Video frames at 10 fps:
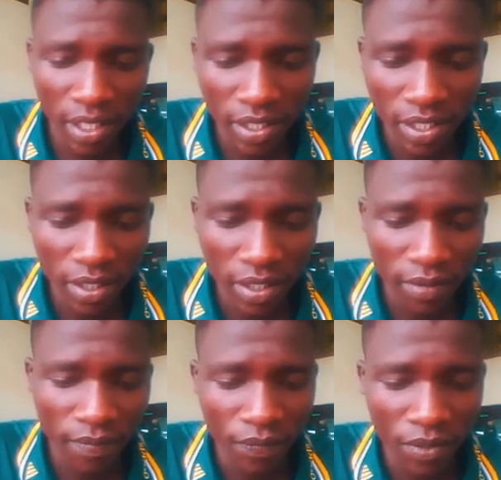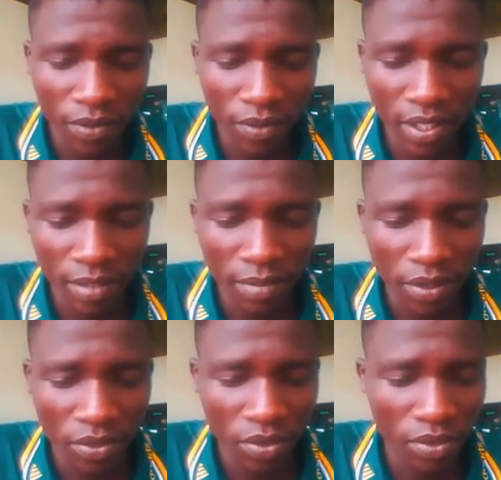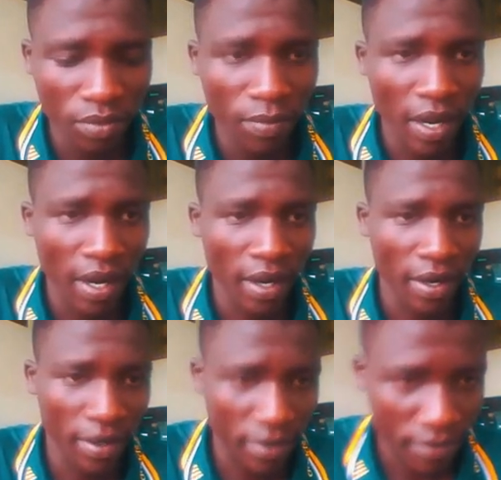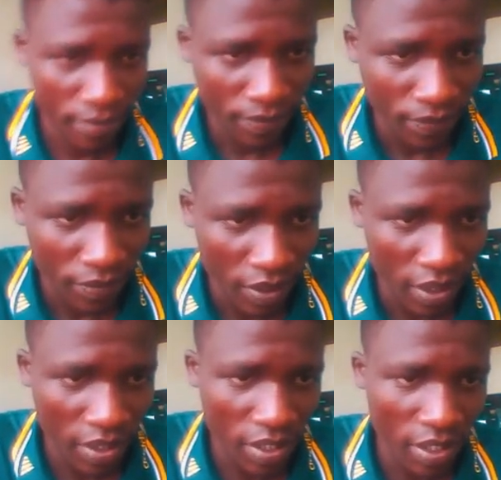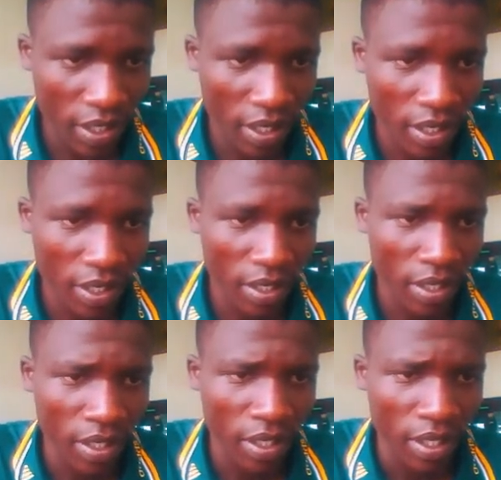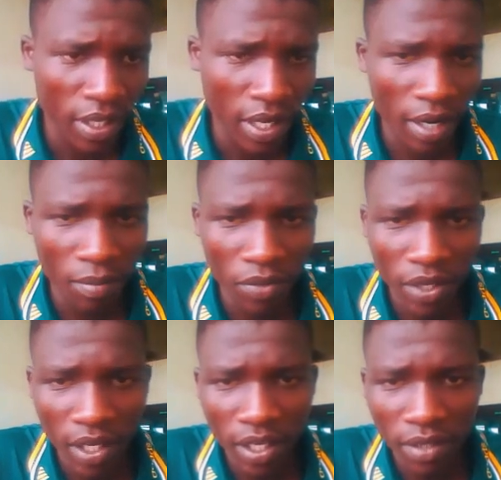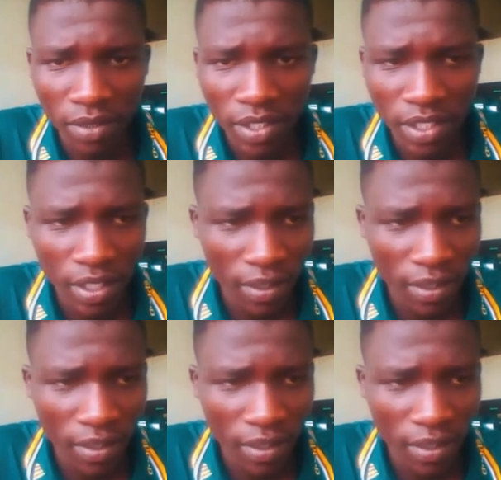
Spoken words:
say, what about Lugbar? It's here. Come here, they will say,